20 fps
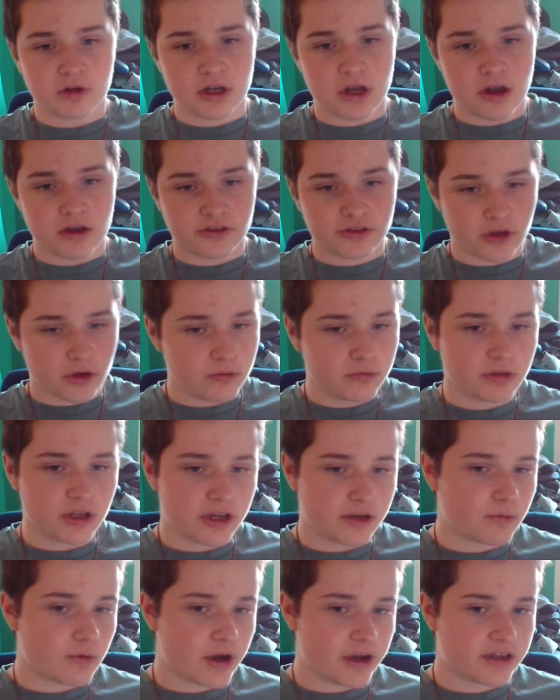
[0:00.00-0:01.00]
don't
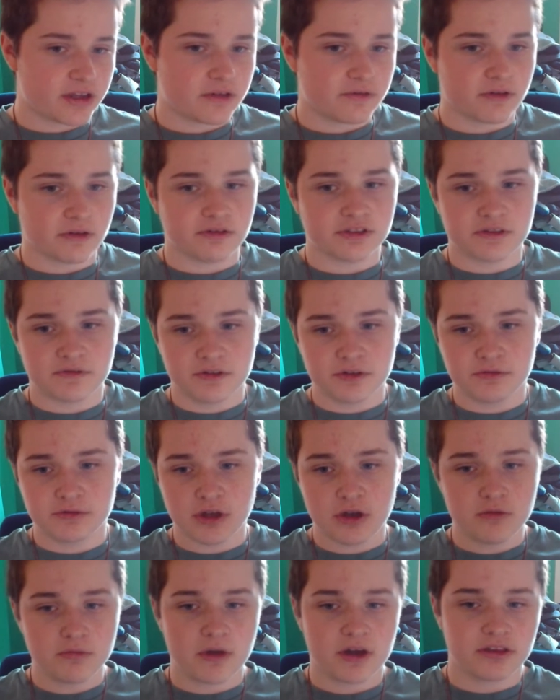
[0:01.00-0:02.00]
like wired earphones. If you
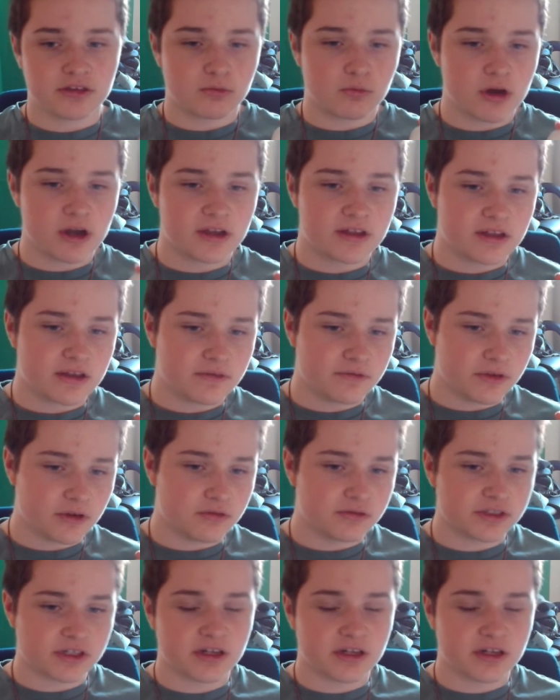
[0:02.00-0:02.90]
don't mind the wired earphones,